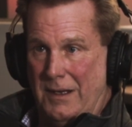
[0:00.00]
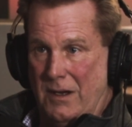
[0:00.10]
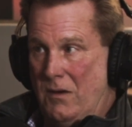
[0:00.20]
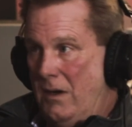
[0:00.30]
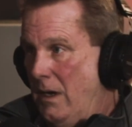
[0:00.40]

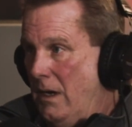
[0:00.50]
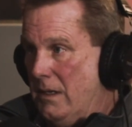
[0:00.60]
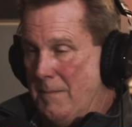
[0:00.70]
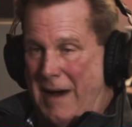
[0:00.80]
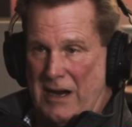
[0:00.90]

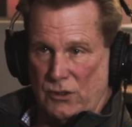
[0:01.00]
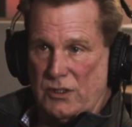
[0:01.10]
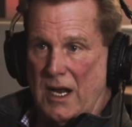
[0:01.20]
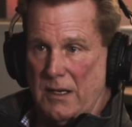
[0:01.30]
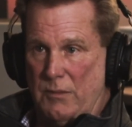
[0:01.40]
The
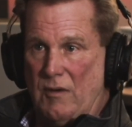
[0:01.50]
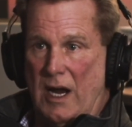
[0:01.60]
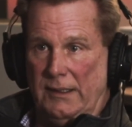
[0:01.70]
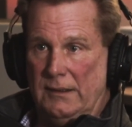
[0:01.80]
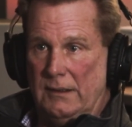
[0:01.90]
model's got to be
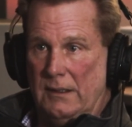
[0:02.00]
right.